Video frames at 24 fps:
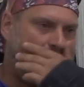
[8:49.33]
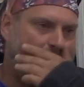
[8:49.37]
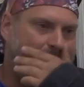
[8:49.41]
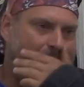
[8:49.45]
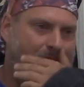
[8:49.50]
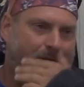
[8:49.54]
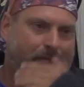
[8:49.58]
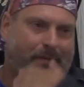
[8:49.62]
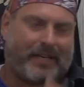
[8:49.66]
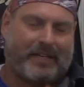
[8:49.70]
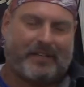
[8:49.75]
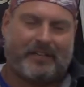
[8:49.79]

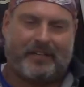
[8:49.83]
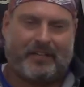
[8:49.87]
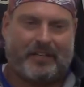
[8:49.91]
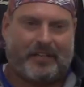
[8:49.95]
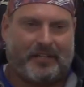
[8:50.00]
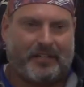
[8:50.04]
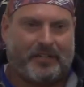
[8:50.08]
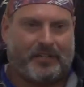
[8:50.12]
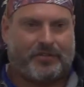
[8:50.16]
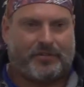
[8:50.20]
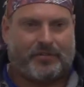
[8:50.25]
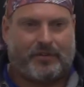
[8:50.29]
nobody going to
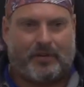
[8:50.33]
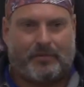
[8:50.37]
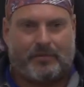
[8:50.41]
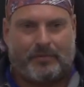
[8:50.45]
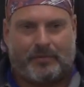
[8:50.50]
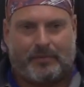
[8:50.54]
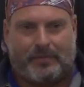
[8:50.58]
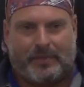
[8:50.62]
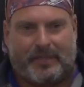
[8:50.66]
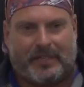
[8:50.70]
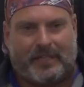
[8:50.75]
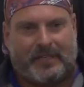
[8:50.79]
get in
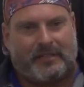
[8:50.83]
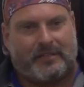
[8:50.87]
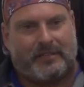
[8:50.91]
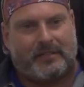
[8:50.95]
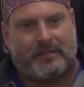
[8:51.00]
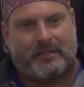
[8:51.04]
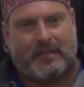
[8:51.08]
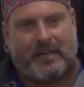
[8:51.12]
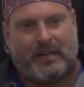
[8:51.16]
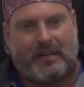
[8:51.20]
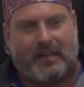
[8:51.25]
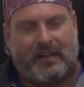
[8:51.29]
trouble. But
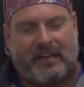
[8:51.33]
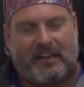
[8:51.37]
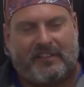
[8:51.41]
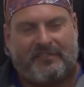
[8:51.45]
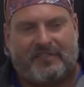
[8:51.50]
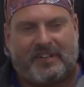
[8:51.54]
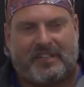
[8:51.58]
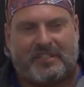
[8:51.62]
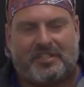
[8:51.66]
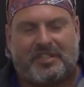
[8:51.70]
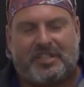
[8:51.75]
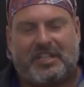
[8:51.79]
it's I,
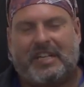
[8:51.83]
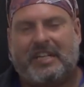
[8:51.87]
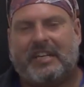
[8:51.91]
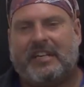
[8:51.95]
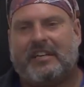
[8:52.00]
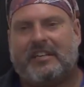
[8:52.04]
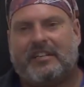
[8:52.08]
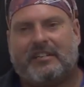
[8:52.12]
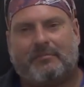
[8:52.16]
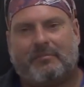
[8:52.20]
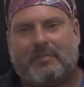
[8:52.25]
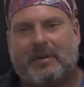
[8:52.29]
if I cheat
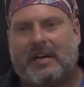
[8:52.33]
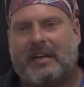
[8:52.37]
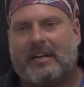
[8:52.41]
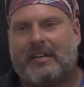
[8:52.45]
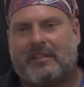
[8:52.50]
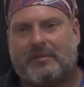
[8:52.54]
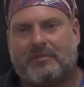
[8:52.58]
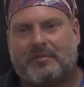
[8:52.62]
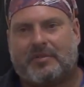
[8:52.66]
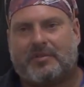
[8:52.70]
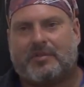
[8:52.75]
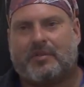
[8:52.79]

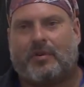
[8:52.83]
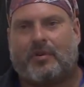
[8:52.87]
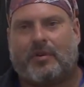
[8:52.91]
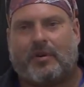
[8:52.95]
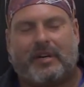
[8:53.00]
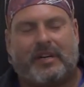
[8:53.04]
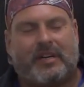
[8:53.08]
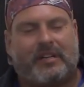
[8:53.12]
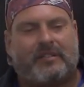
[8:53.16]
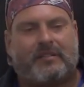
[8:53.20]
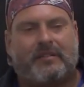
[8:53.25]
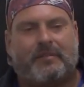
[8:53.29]
anybody, I'm
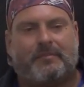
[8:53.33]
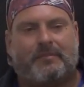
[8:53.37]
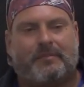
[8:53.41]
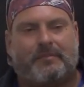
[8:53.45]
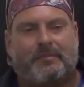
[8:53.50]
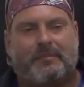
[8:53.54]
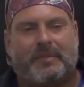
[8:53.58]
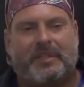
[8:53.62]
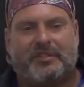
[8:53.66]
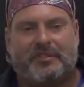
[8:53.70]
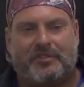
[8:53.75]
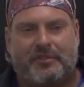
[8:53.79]
sorry. It,
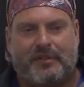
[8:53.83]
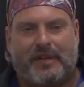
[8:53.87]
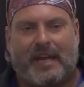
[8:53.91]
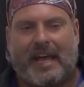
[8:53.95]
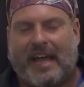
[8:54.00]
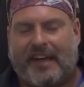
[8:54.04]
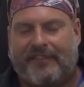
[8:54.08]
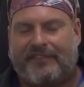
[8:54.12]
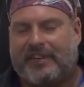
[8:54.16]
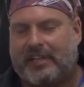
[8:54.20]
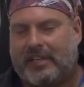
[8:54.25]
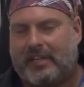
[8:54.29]
but you
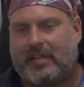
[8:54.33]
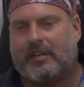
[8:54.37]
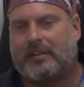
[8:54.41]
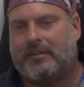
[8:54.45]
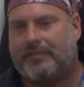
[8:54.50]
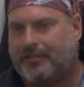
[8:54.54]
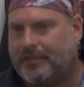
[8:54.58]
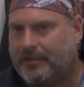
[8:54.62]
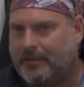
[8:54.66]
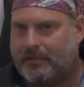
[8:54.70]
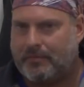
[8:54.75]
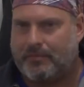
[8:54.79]
have to go
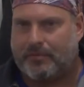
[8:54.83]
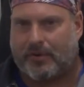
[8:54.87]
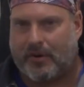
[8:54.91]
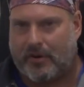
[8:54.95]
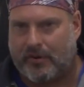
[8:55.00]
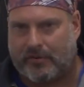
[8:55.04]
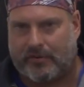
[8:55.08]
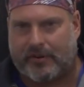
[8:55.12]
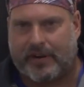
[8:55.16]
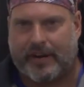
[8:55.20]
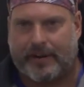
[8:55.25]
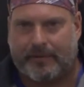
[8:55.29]
through the
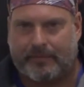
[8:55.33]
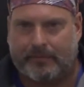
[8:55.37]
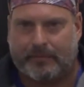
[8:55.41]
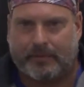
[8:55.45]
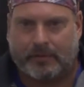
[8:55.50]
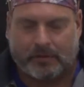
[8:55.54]
program.